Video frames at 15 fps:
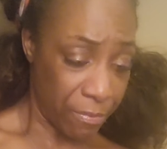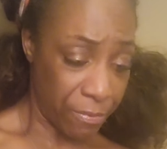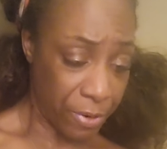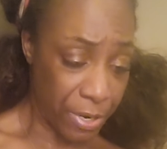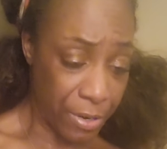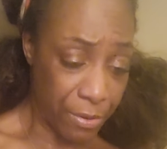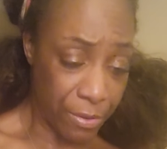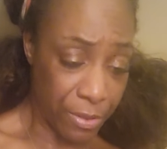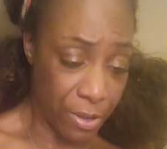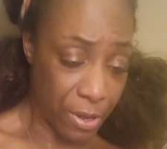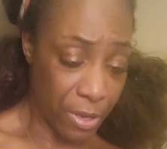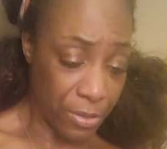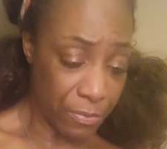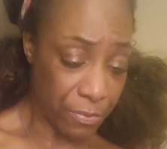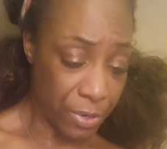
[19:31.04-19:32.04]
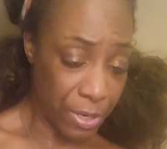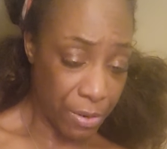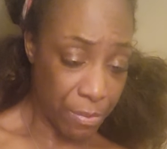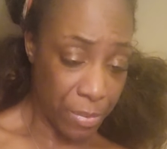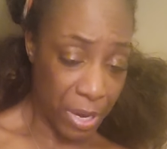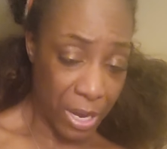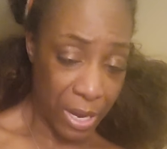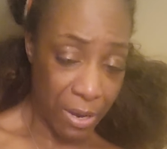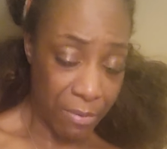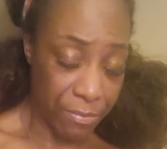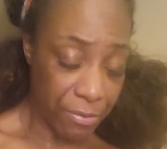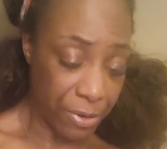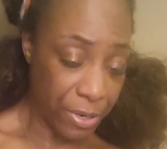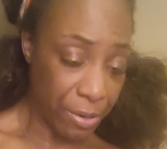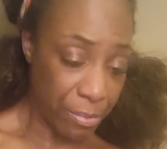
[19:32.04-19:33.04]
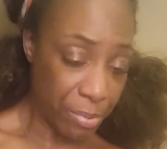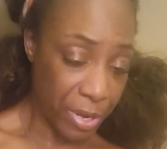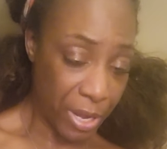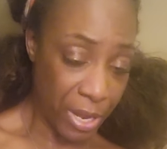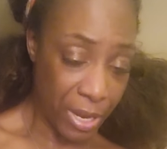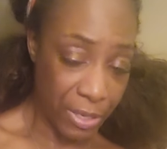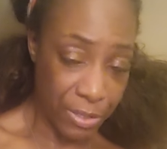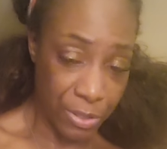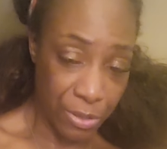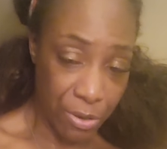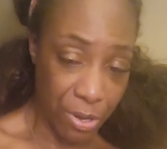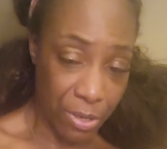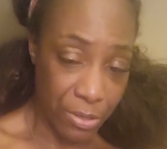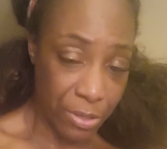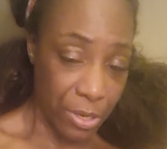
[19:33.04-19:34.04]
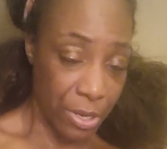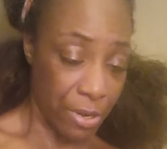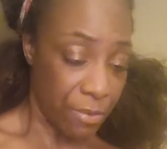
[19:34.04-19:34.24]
Free your thoughts. Free your mind. Free your past thoughts.